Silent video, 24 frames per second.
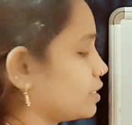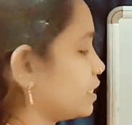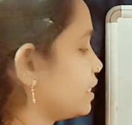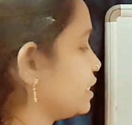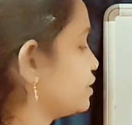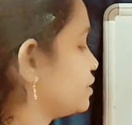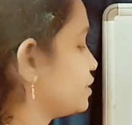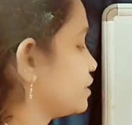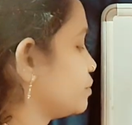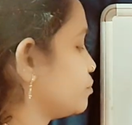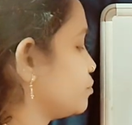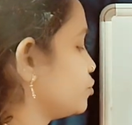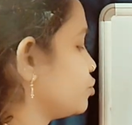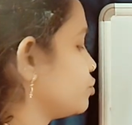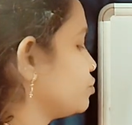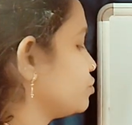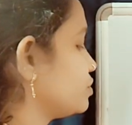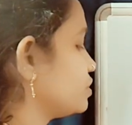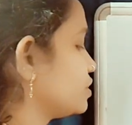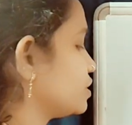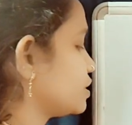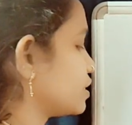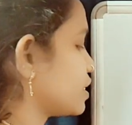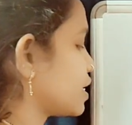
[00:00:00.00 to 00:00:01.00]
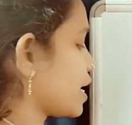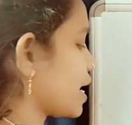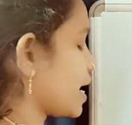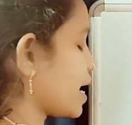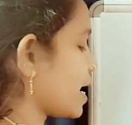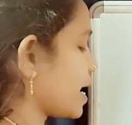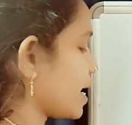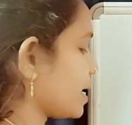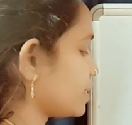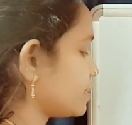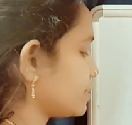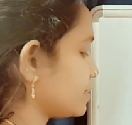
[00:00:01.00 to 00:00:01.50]
it removes
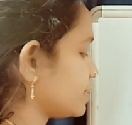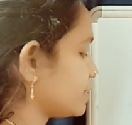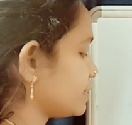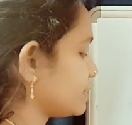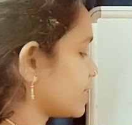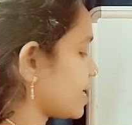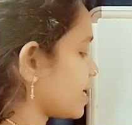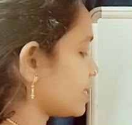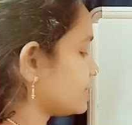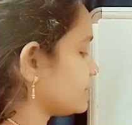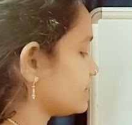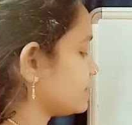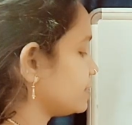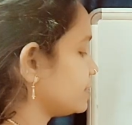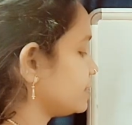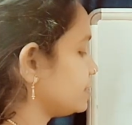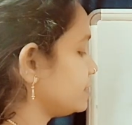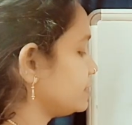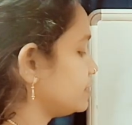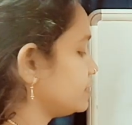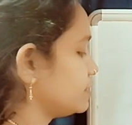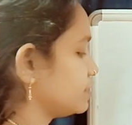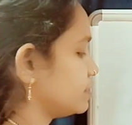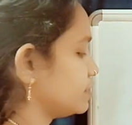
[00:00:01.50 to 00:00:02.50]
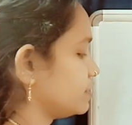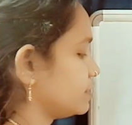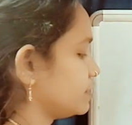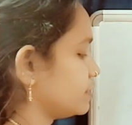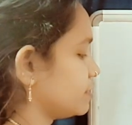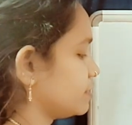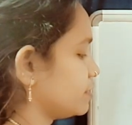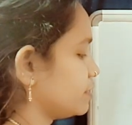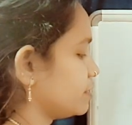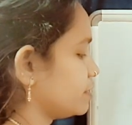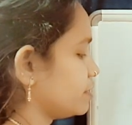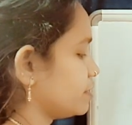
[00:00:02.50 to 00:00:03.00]
excess acid
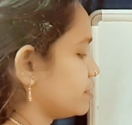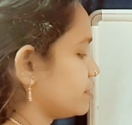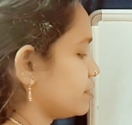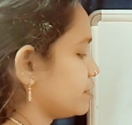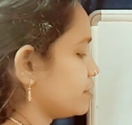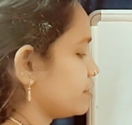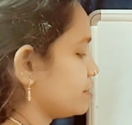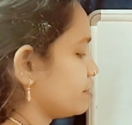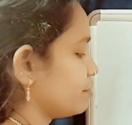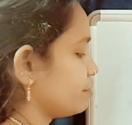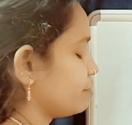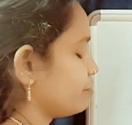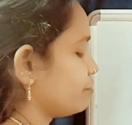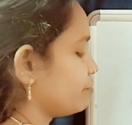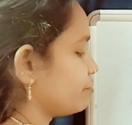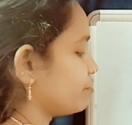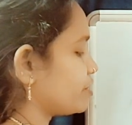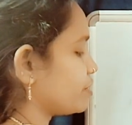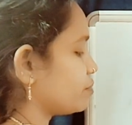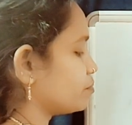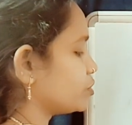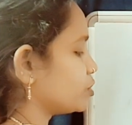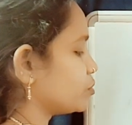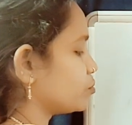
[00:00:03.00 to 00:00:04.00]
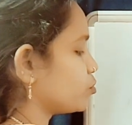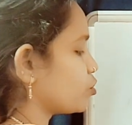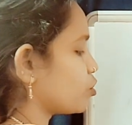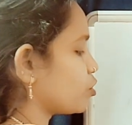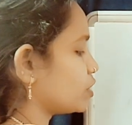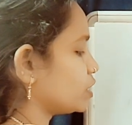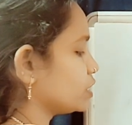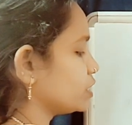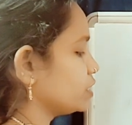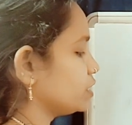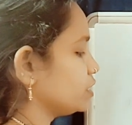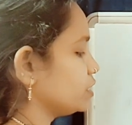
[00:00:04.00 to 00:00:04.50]
from the
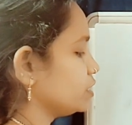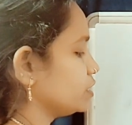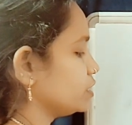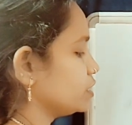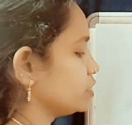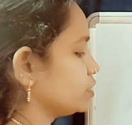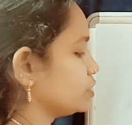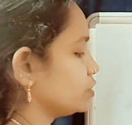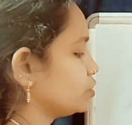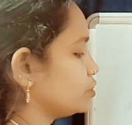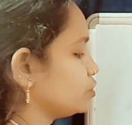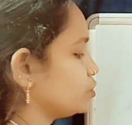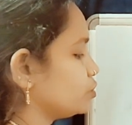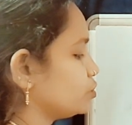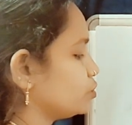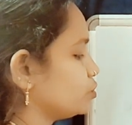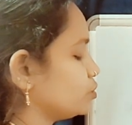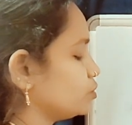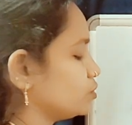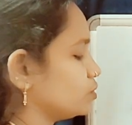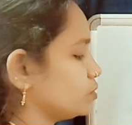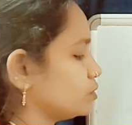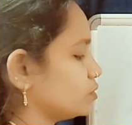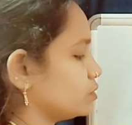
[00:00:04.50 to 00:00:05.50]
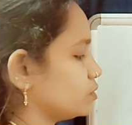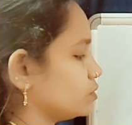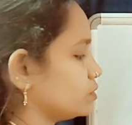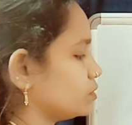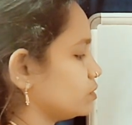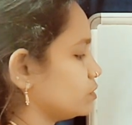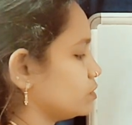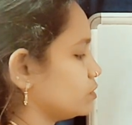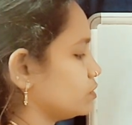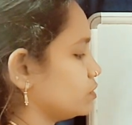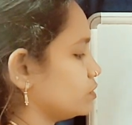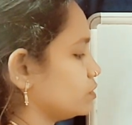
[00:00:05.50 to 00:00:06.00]
body through
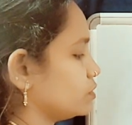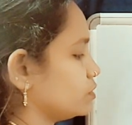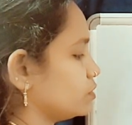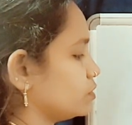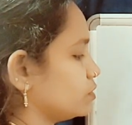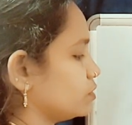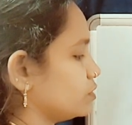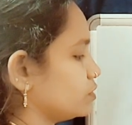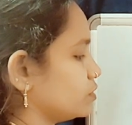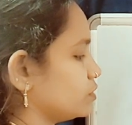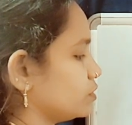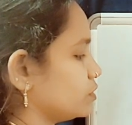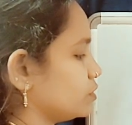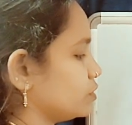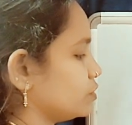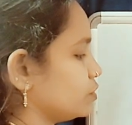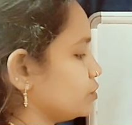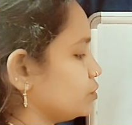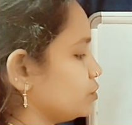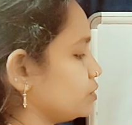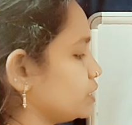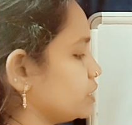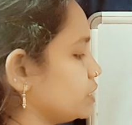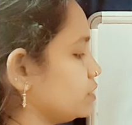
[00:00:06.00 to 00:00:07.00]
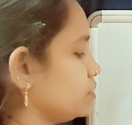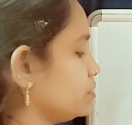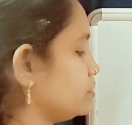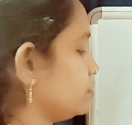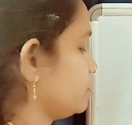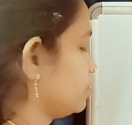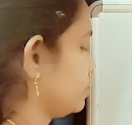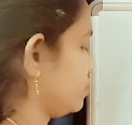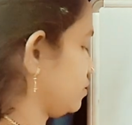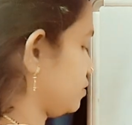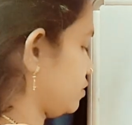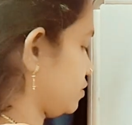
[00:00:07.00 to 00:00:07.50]
urine.
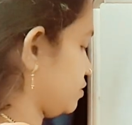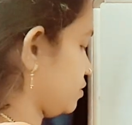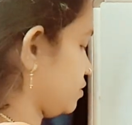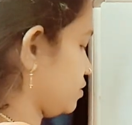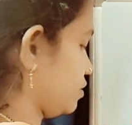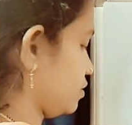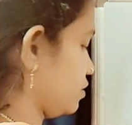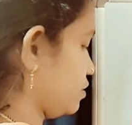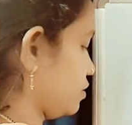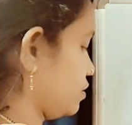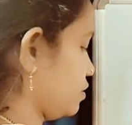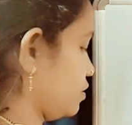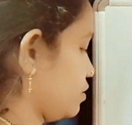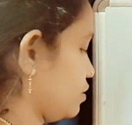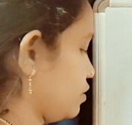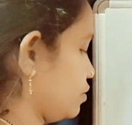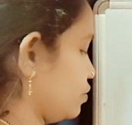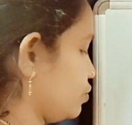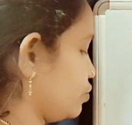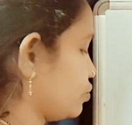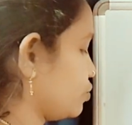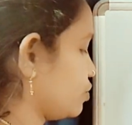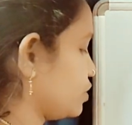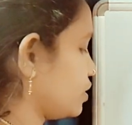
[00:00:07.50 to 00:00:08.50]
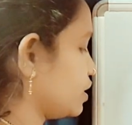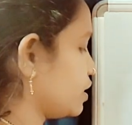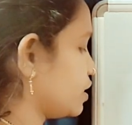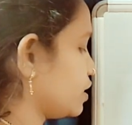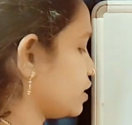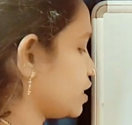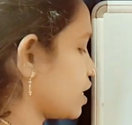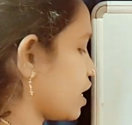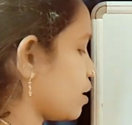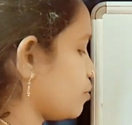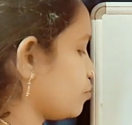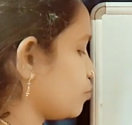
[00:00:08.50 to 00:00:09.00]
So
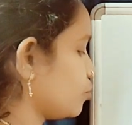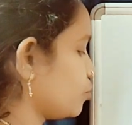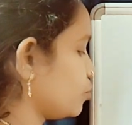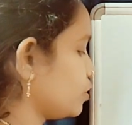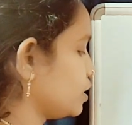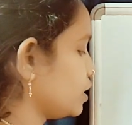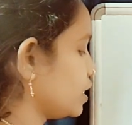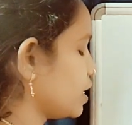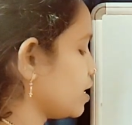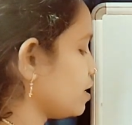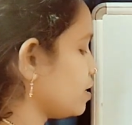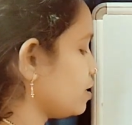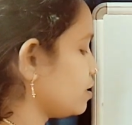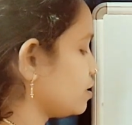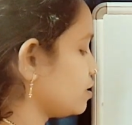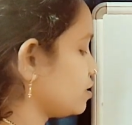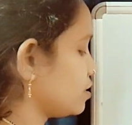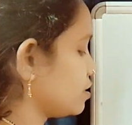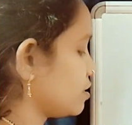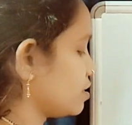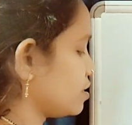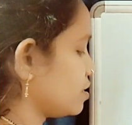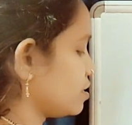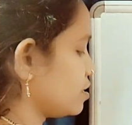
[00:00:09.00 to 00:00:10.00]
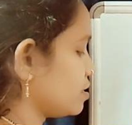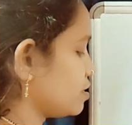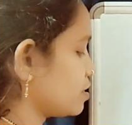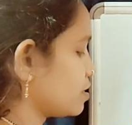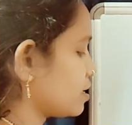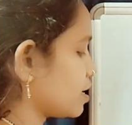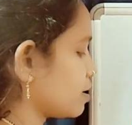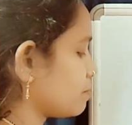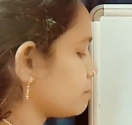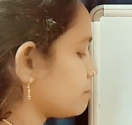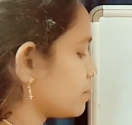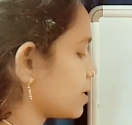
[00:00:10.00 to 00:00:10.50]
here ammonia
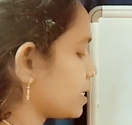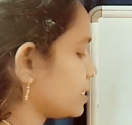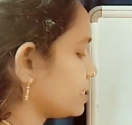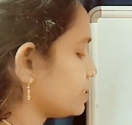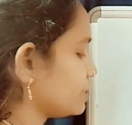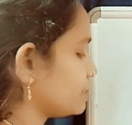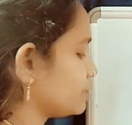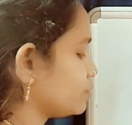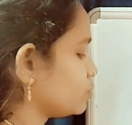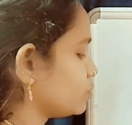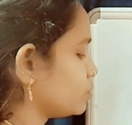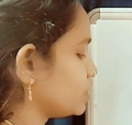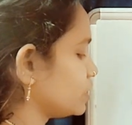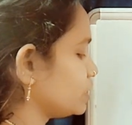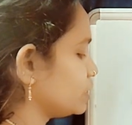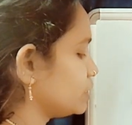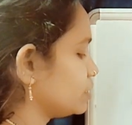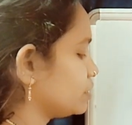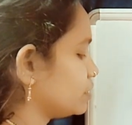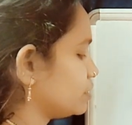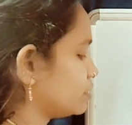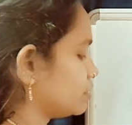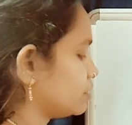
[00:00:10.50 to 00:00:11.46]
combines with